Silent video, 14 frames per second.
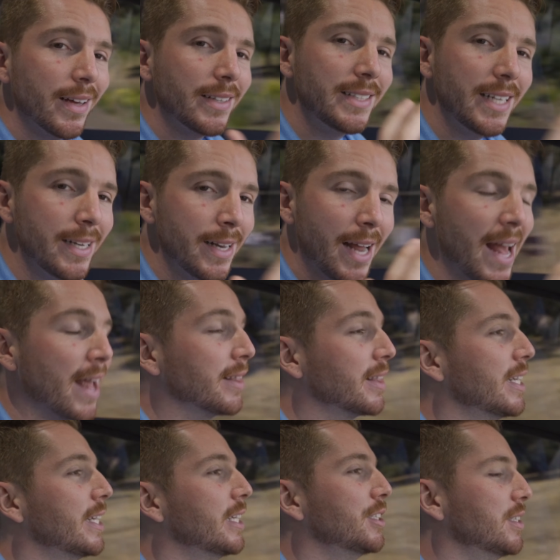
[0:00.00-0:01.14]
didn't
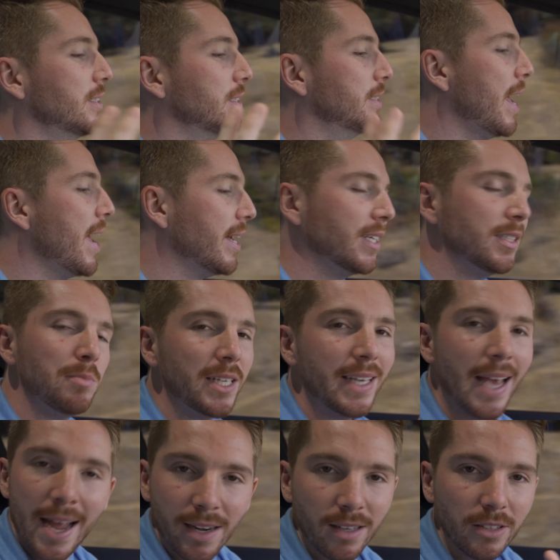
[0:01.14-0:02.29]
Anthony just take his
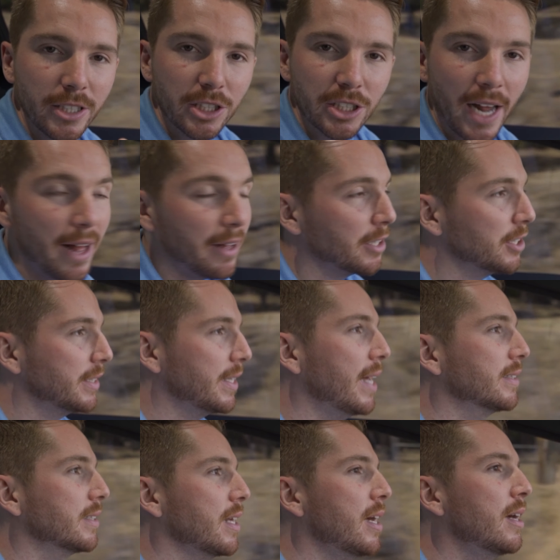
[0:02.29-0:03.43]
mechanically challenged
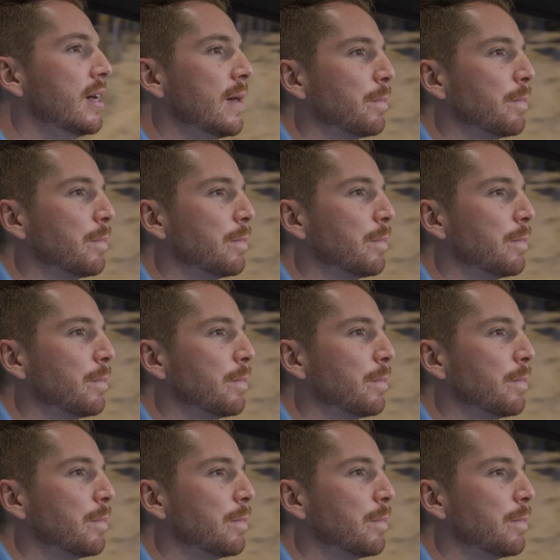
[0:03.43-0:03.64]
Tesla